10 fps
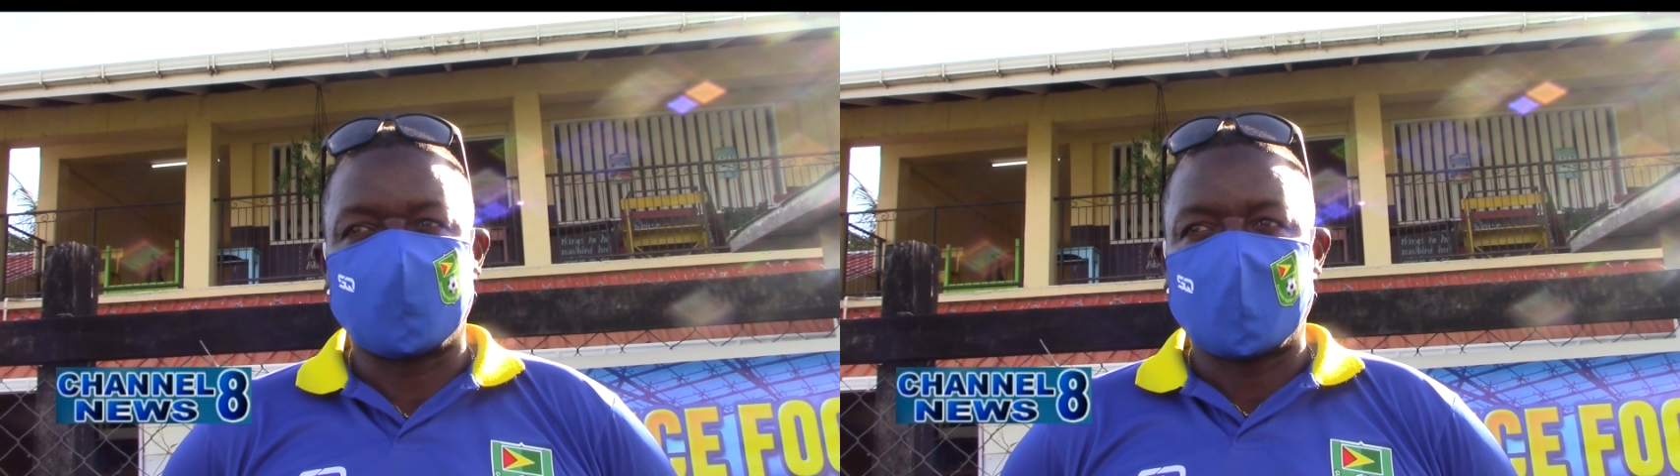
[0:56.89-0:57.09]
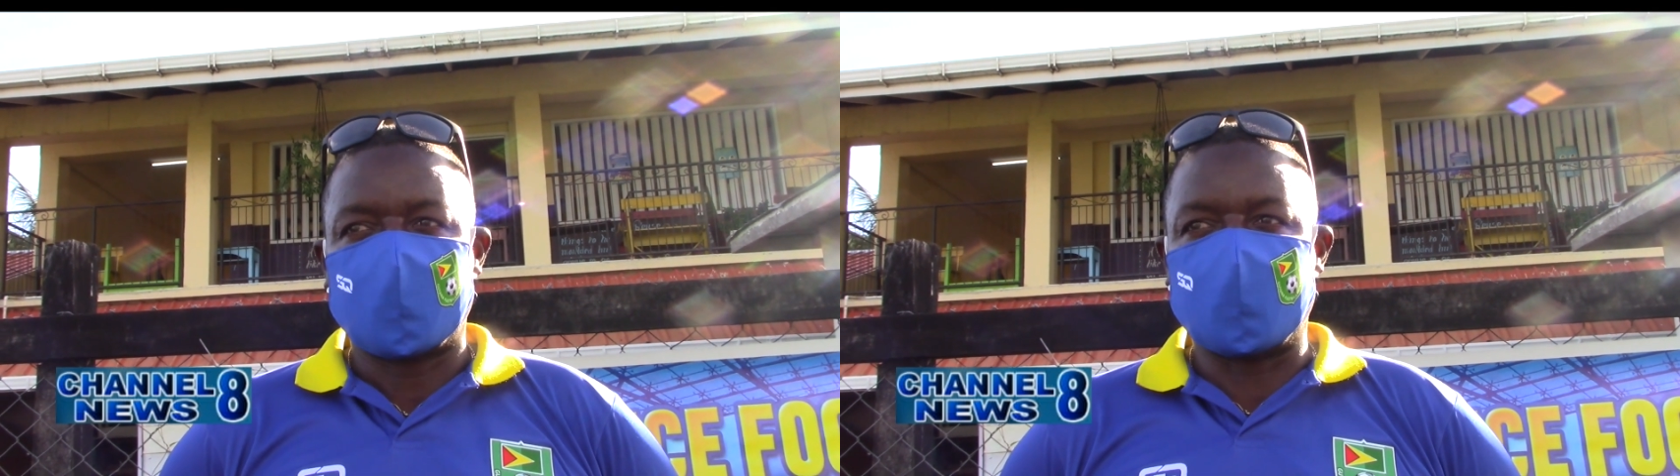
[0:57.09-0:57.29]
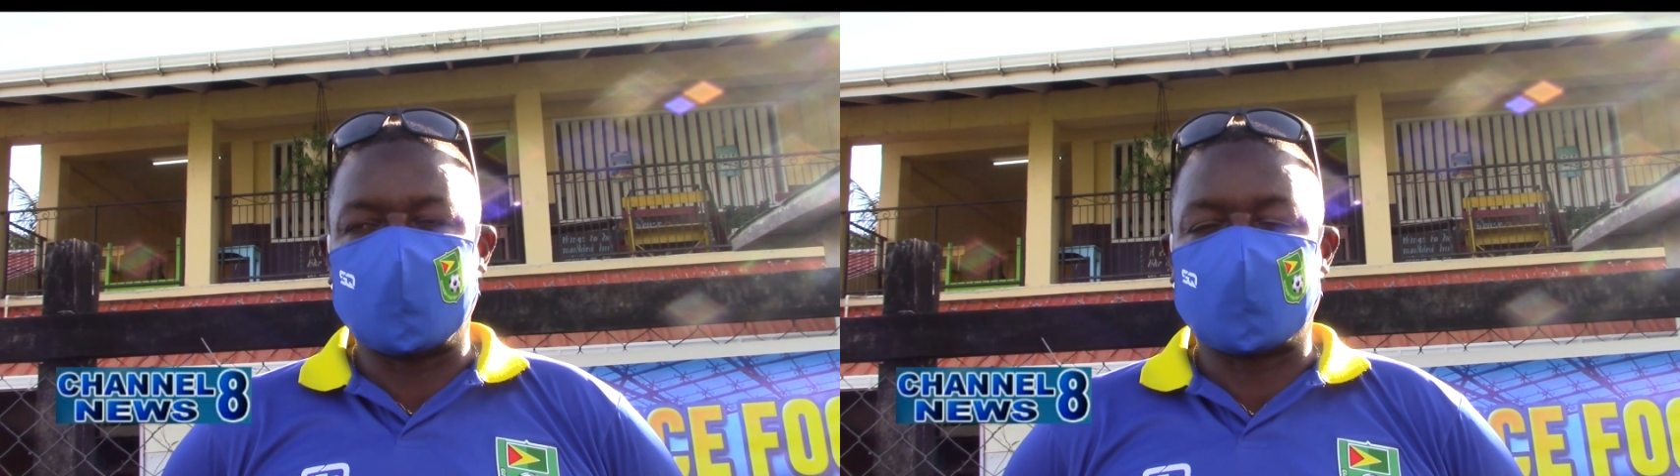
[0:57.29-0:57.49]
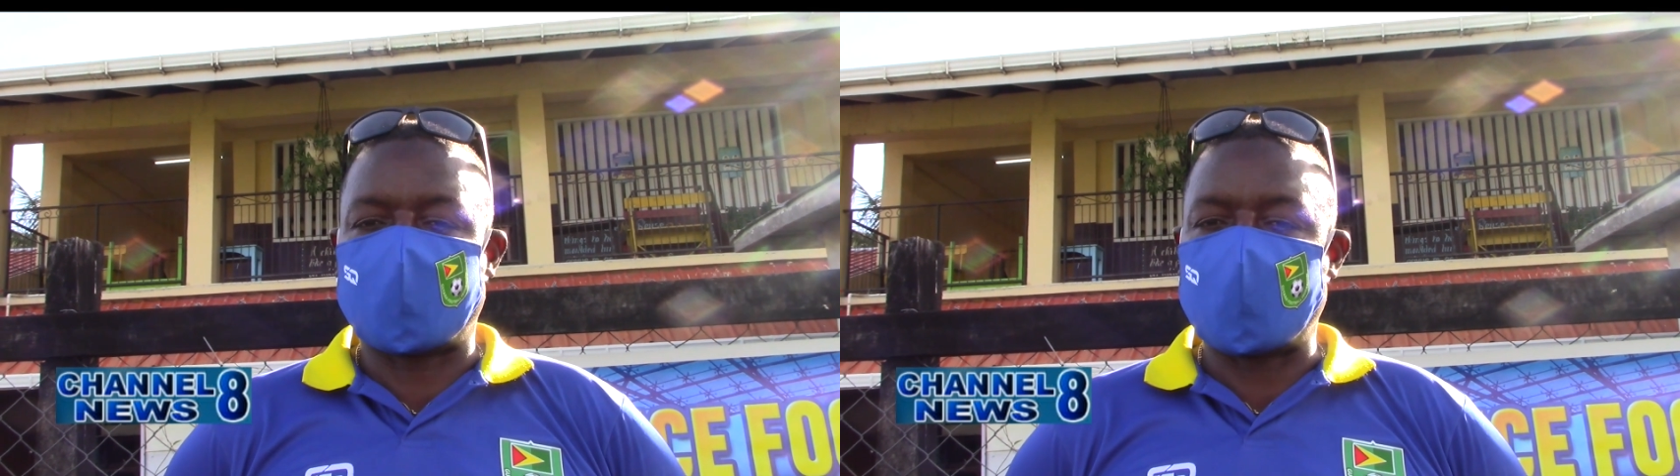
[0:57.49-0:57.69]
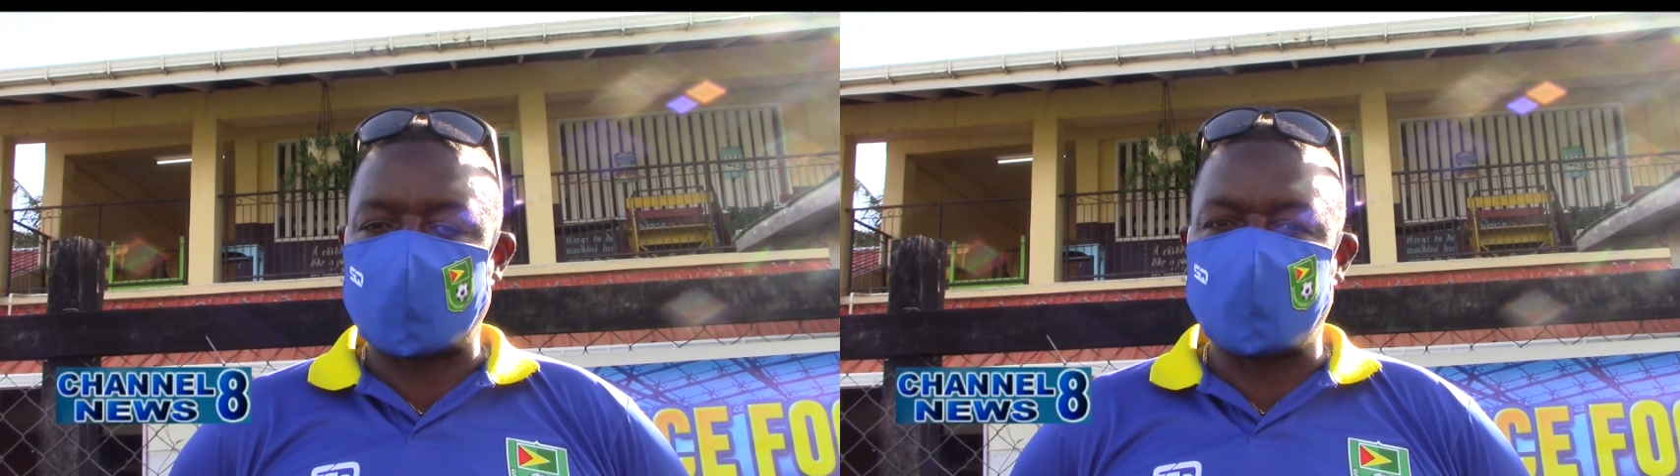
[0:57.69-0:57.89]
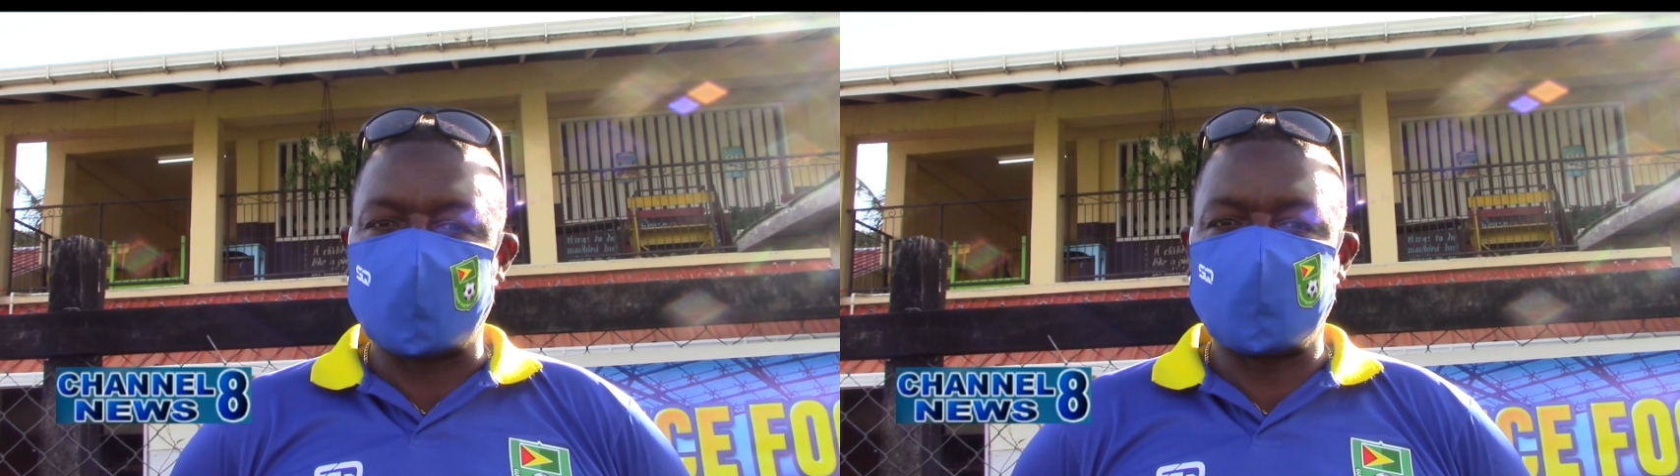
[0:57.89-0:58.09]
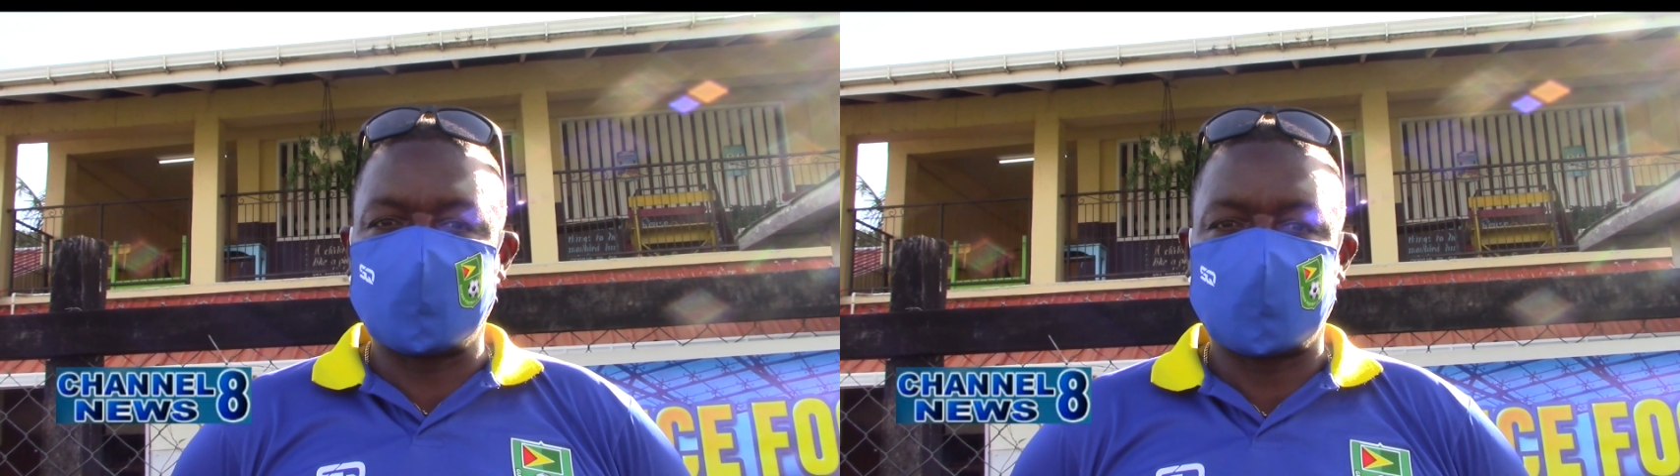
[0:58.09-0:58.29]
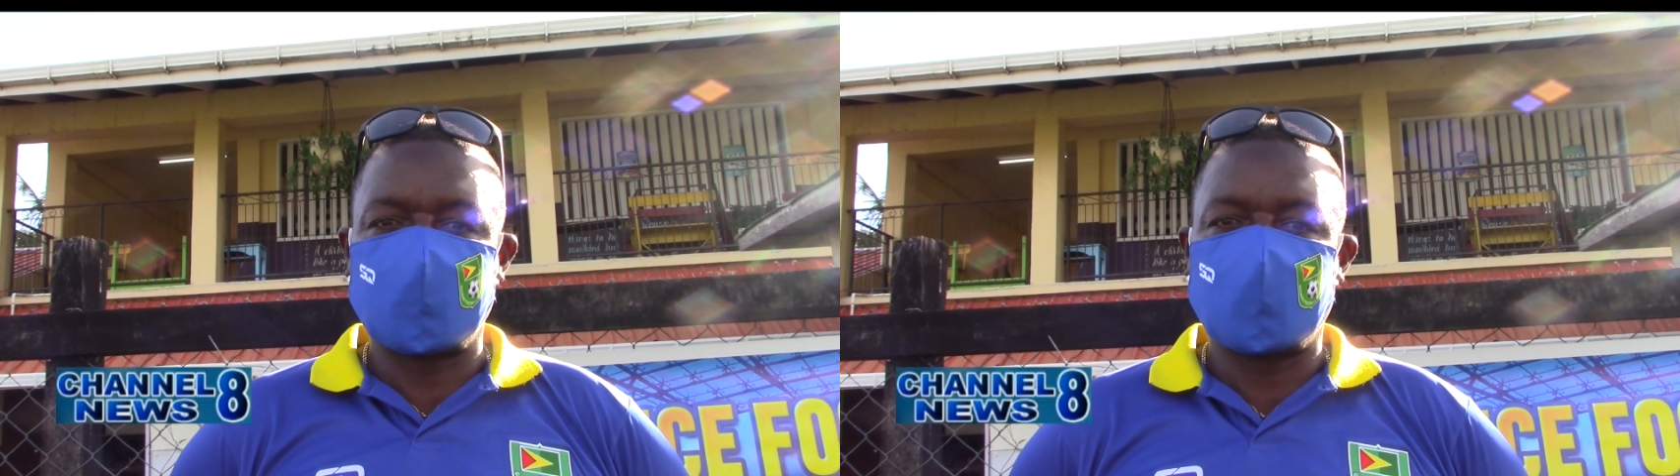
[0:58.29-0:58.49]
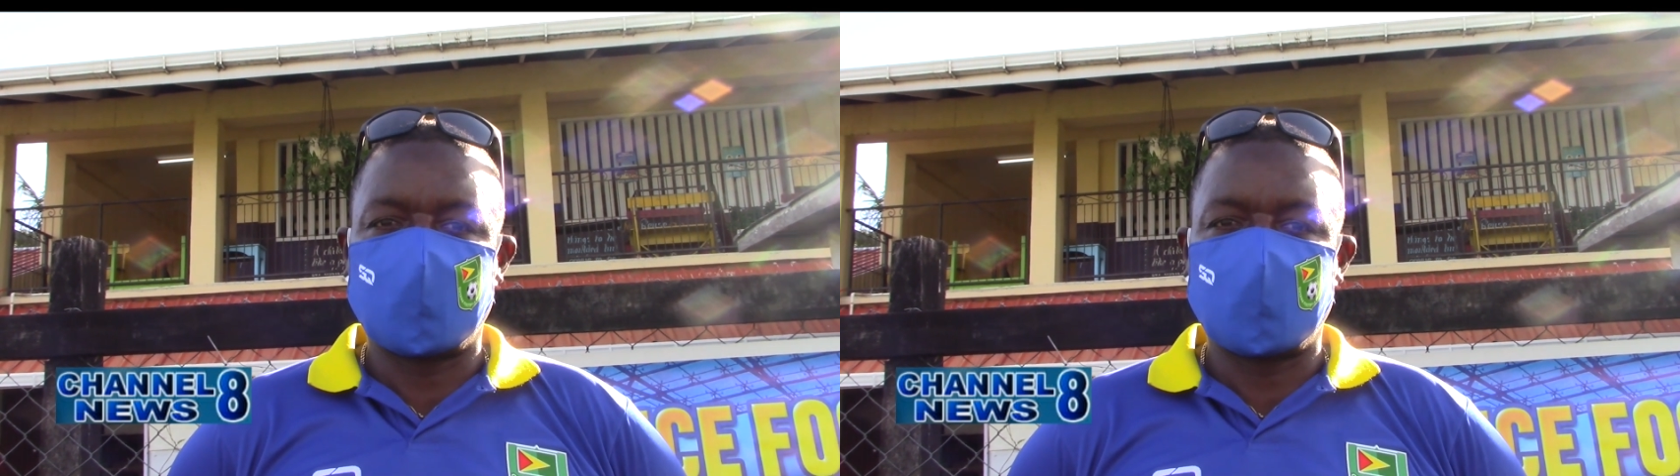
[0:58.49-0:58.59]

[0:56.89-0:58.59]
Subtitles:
These academies